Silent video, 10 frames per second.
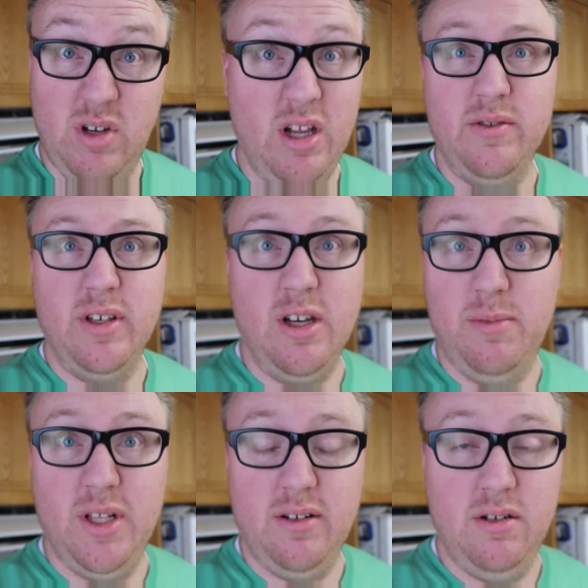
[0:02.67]
I don't think
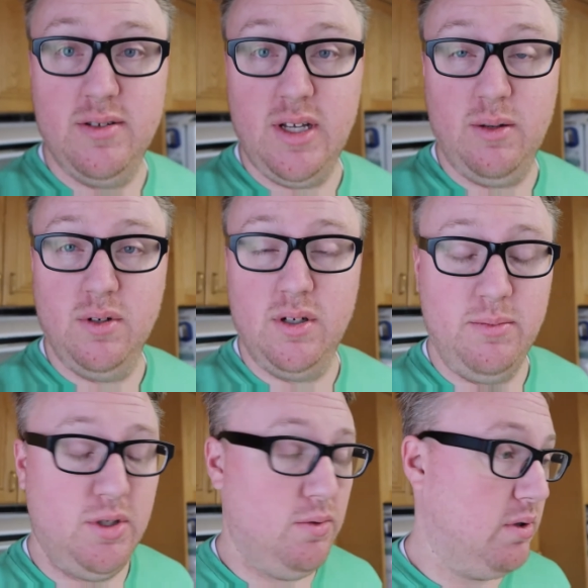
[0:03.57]
I'm allowed to use that word,
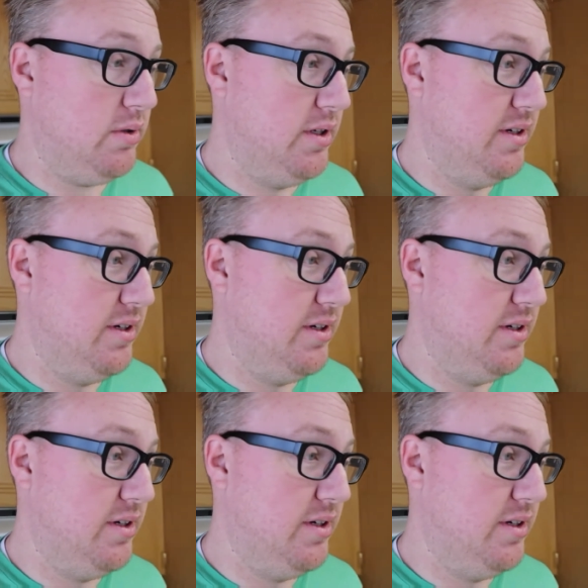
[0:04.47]
I'm too old.